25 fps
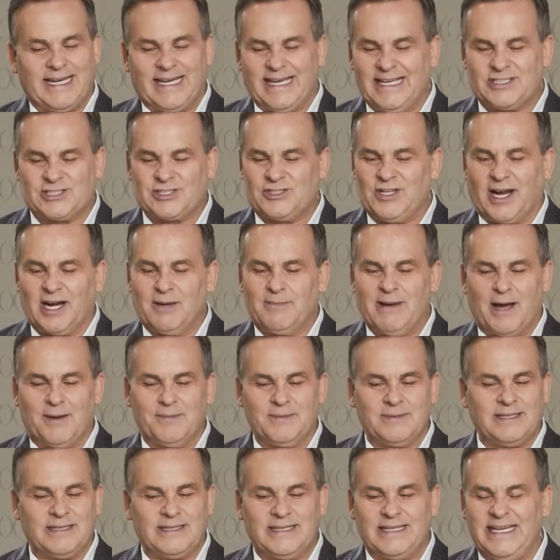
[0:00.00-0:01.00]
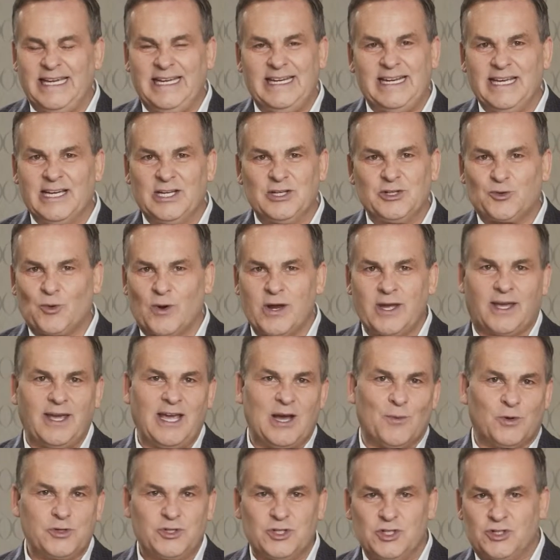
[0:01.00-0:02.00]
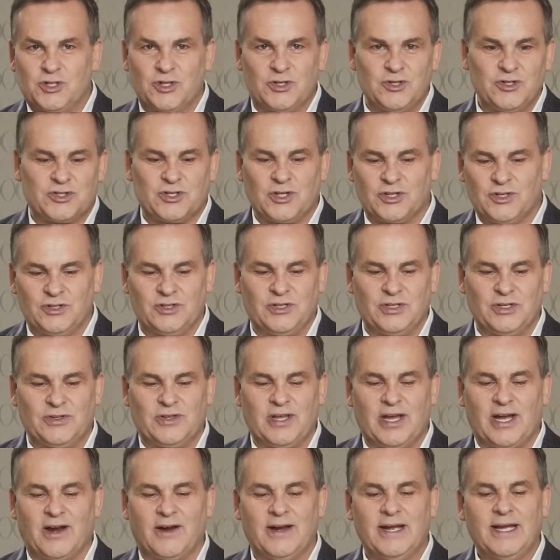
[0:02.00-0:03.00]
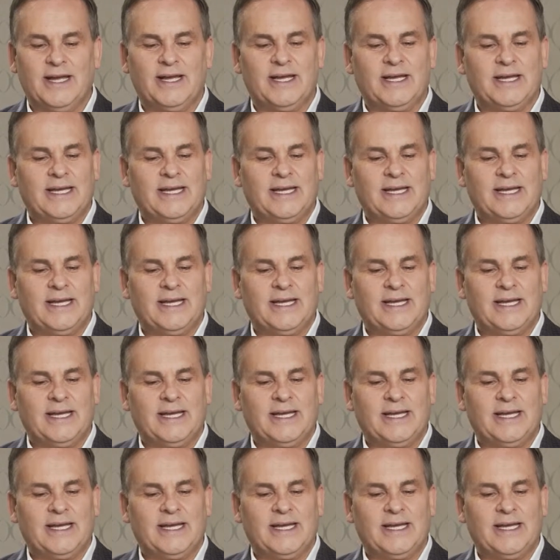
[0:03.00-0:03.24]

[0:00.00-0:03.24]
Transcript: it's not about eating and drinking and what you should and shouldn't do there.